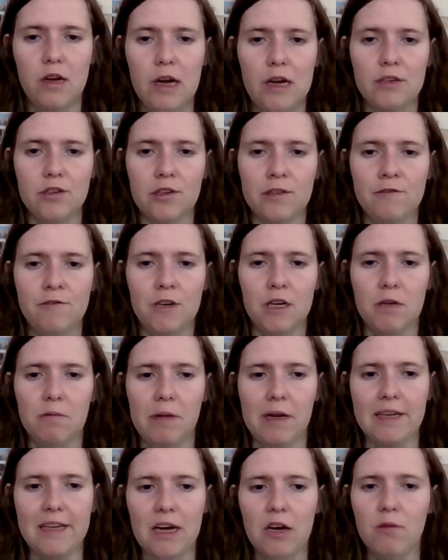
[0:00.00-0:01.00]
as a
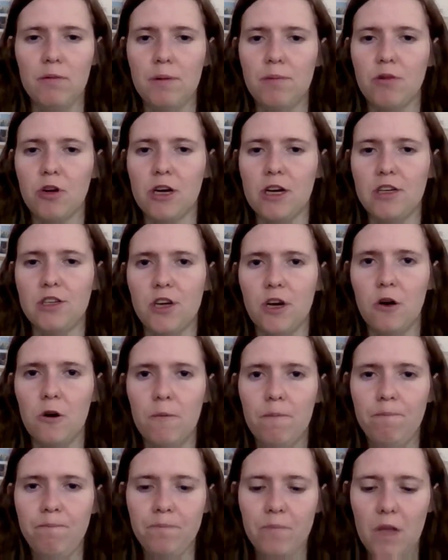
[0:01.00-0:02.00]
film. Like, that would be pretty
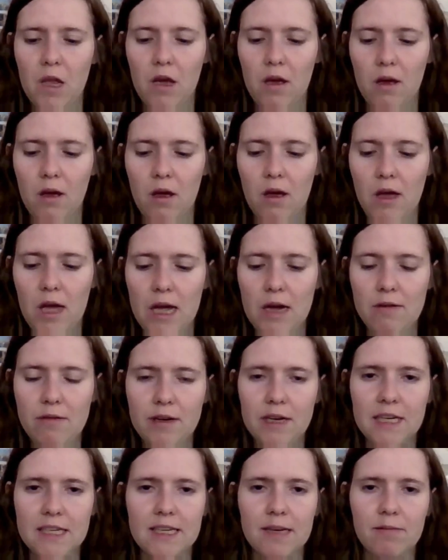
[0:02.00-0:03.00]
dope.
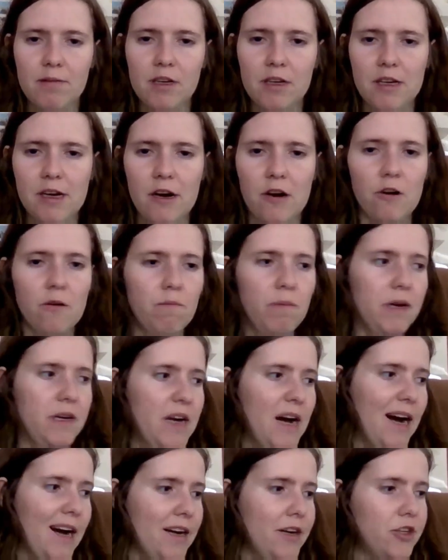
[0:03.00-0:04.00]
Anyways, I'm gonna go. But
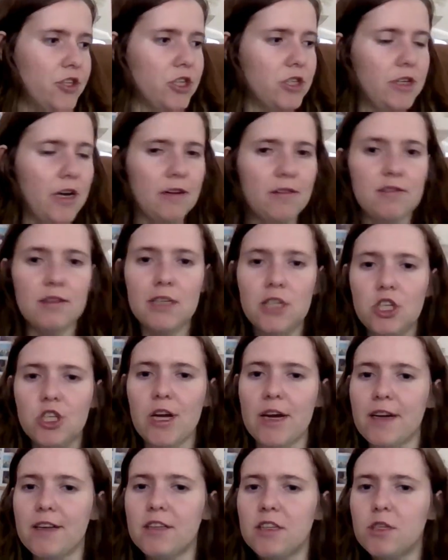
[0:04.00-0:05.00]
yeah, you should definitely
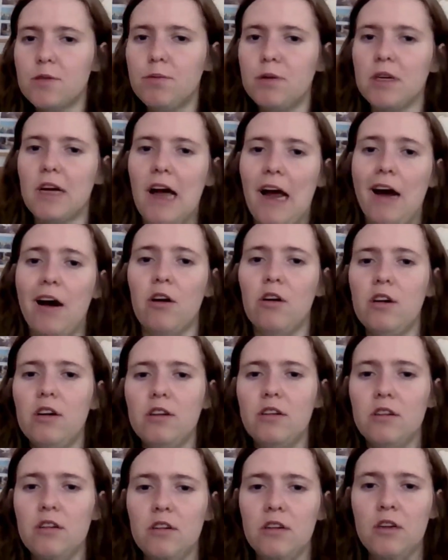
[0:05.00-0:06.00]
check this book
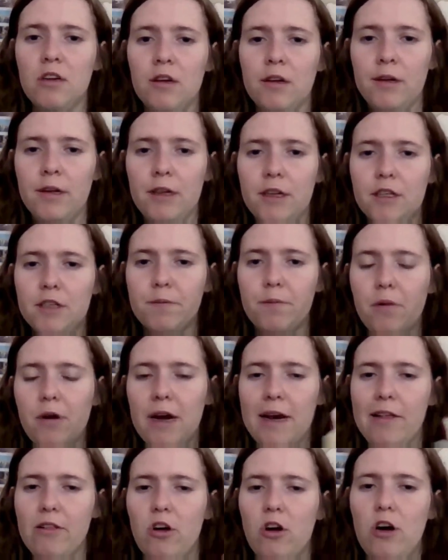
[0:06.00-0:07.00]
out. It's
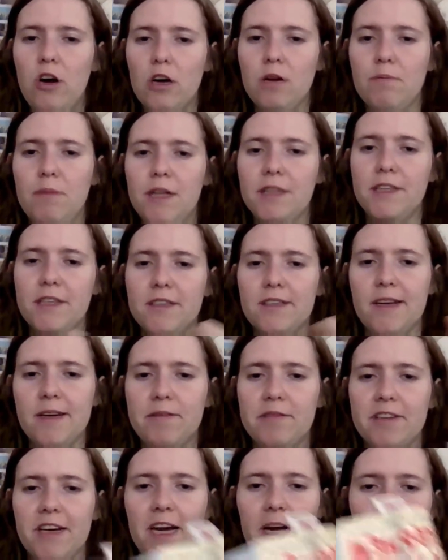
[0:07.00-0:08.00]
pretty long, but at the
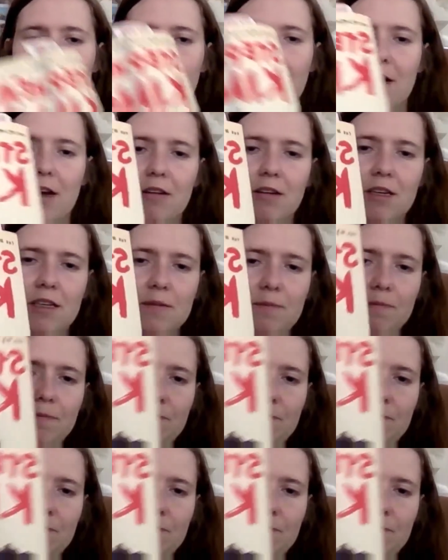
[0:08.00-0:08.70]
same time, if